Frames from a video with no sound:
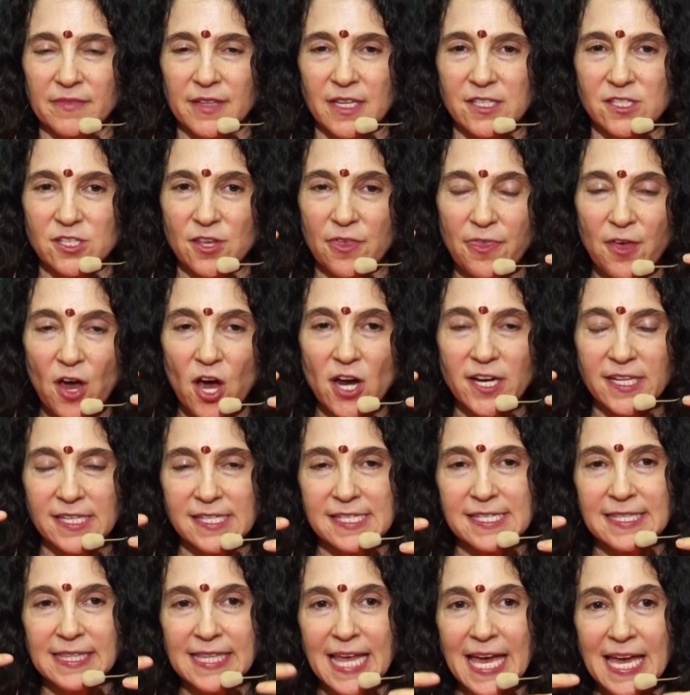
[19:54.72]
It's a thought.
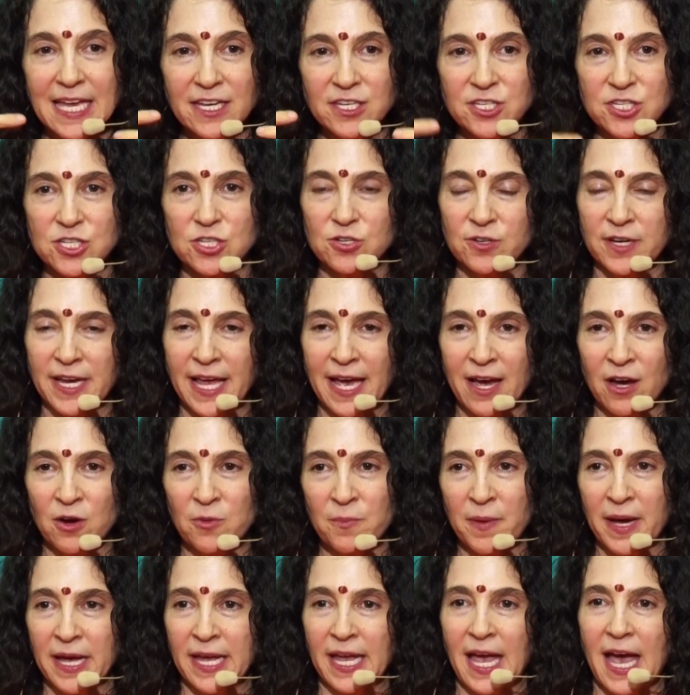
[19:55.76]
It's led to now
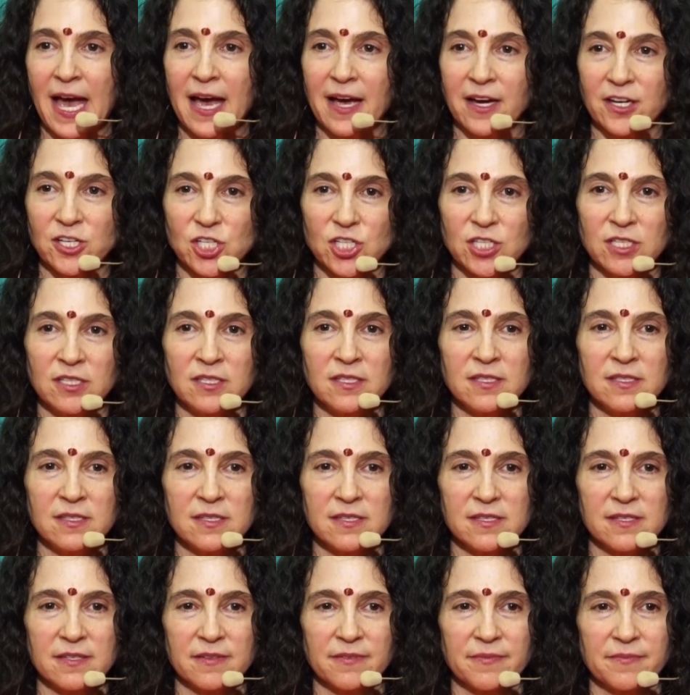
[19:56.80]
my
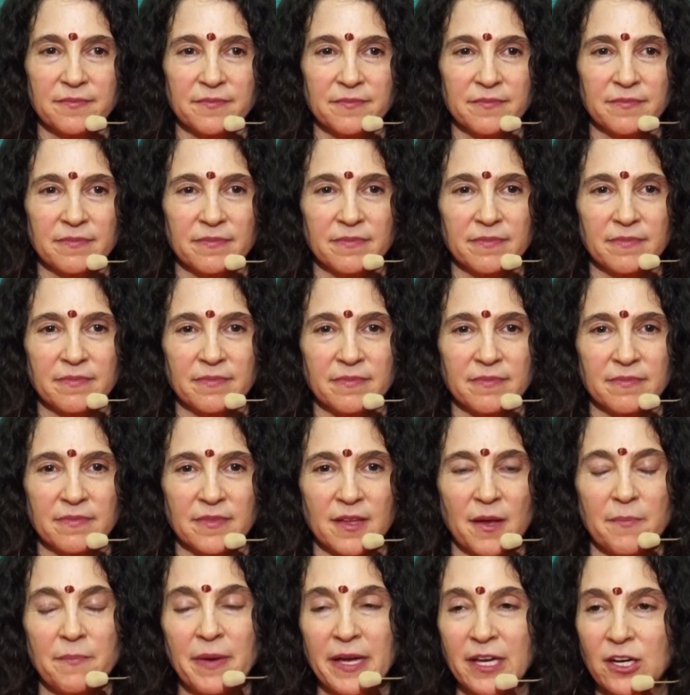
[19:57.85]
actions,
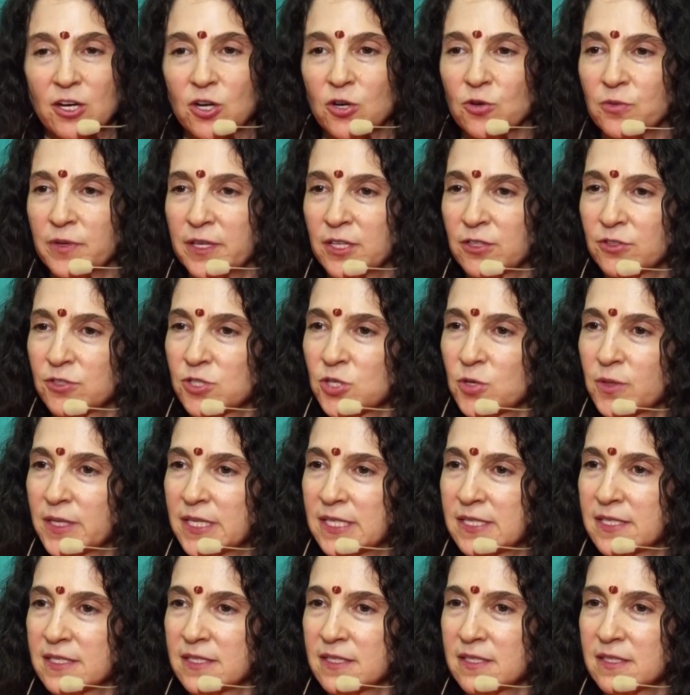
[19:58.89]
my career
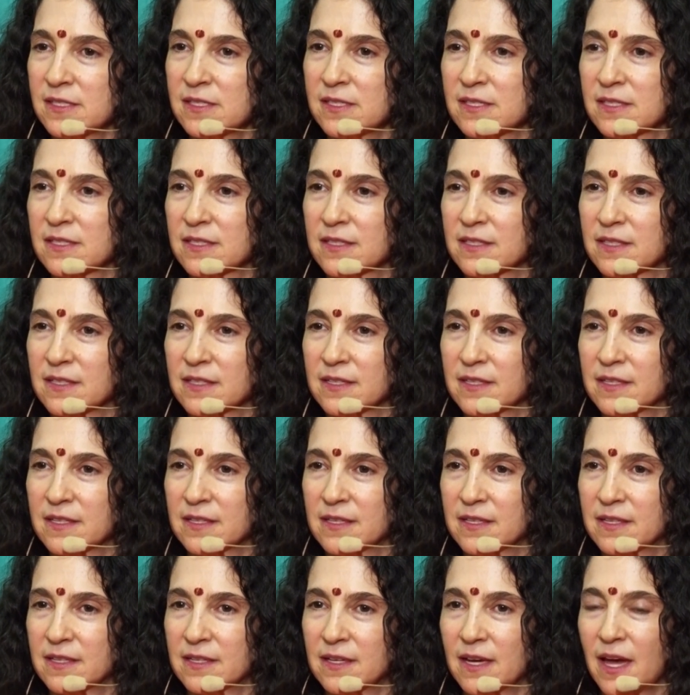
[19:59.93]
choices,
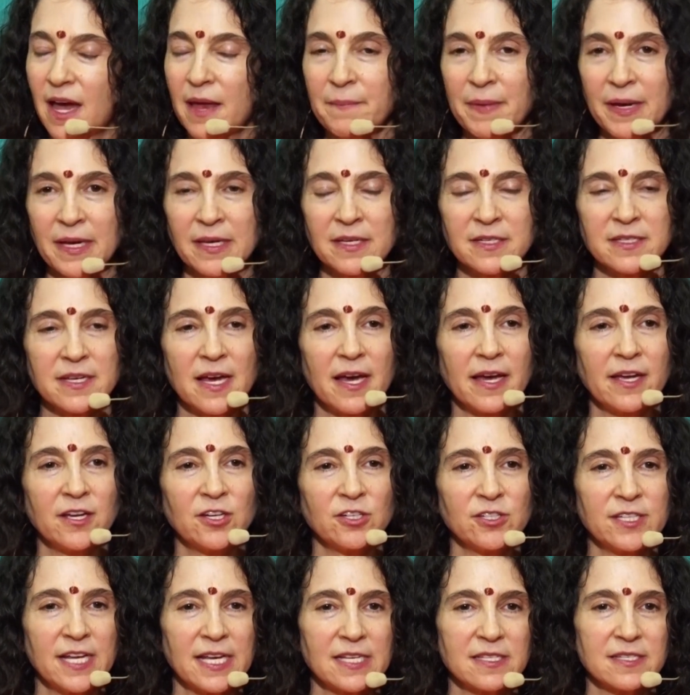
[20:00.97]
and my
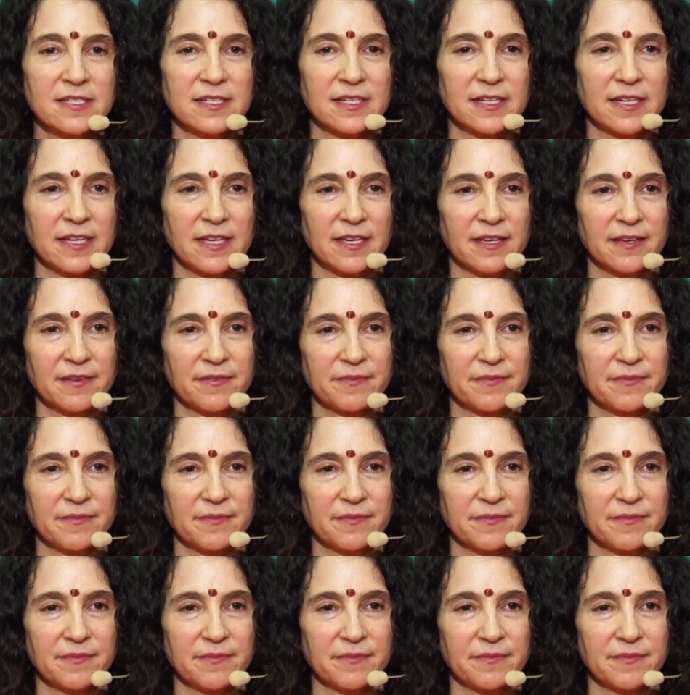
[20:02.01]
entire destiny.